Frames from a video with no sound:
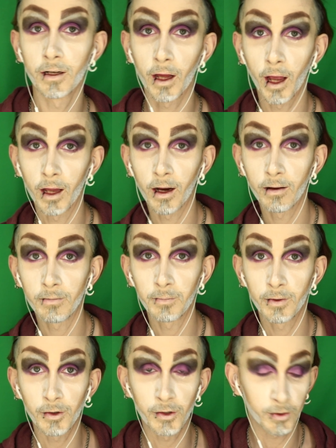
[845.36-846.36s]
indeed,
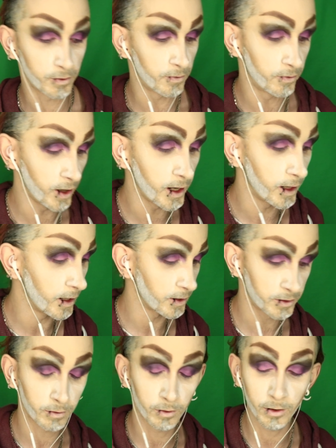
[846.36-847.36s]
I'm just feeling
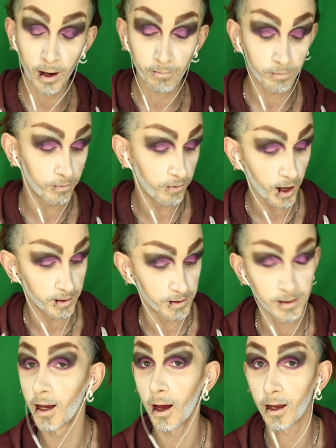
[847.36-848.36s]
so goddamn
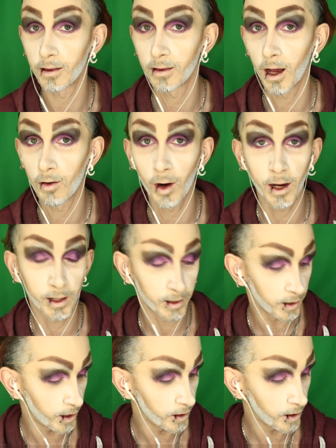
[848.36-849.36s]
fancy right now, I
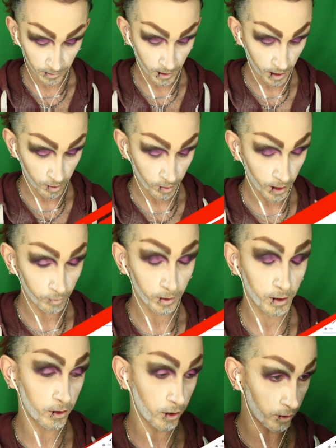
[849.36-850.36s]
can die. Now I
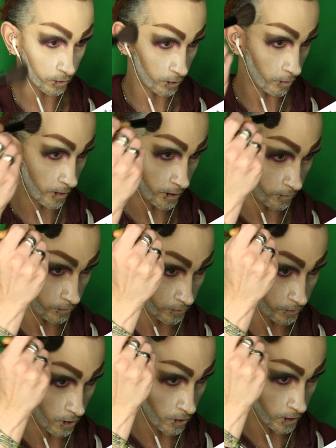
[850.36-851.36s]
will contour my
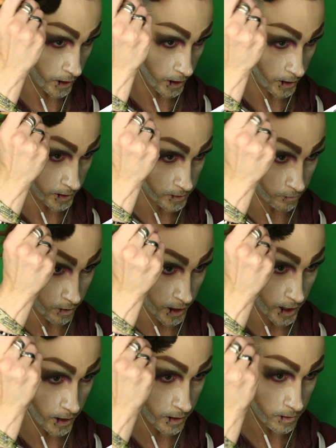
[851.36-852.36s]
forehead as
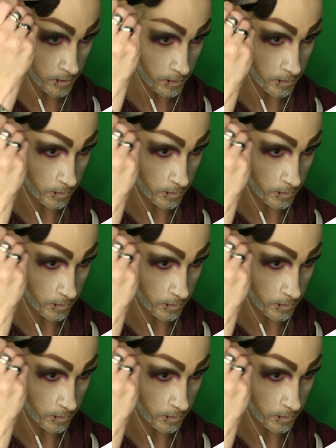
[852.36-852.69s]
well.